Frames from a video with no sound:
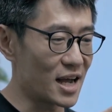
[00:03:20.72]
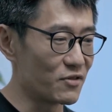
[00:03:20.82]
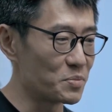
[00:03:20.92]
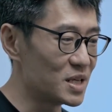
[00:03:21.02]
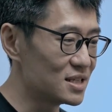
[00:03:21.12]
I
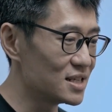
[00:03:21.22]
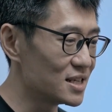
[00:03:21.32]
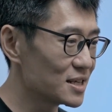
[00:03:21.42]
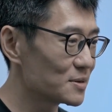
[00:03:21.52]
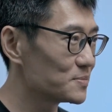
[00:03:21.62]
have a
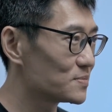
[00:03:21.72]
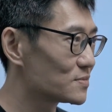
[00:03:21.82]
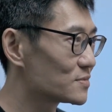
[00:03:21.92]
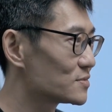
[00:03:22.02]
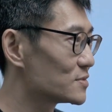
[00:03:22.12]
PC,
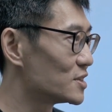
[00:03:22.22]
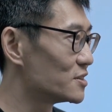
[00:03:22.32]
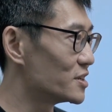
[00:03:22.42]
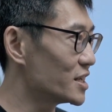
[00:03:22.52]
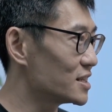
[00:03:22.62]

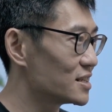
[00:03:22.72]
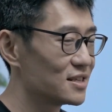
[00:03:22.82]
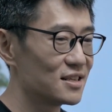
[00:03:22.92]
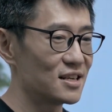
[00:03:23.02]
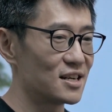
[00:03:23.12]
right?
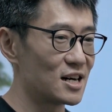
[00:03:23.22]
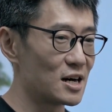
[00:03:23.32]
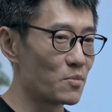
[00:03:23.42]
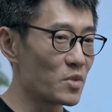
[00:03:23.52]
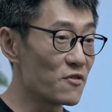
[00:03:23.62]

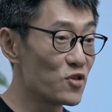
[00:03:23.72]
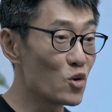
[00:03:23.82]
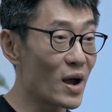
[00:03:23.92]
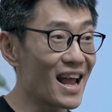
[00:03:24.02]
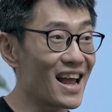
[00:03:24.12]
If
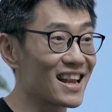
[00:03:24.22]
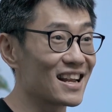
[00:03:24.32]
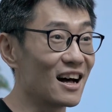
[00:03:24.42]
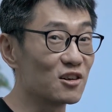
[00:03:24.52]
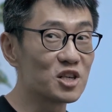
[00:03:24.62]
you
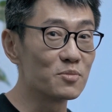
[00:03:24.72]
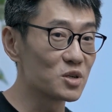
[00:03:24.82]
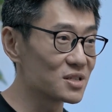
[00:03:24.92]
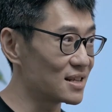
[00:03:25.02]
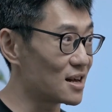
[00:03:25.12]
had
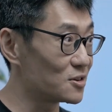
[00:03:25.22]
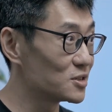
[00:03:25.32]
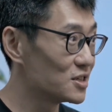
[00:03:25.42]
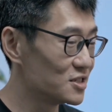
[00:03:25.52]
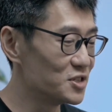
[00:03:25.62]
Ultrabooks
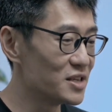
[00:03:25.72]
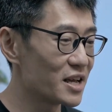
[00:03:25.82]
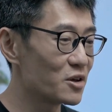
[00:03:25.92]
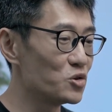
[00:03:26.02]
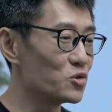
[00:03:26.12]
now,
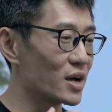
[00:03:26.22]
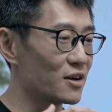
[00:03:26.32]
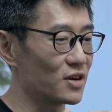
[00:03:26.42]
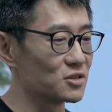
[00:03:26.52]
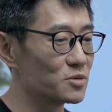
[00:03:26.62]
today you
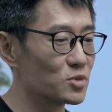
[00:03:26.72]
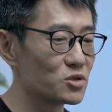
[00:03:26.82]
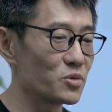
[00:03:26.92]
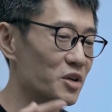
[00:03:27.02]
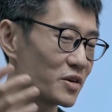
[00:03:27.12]
have
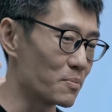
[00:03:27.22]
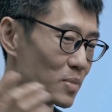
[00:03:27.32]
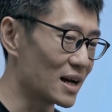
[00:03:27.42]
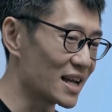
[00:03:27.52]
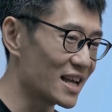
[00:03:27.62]
Ultrabooks where you can plug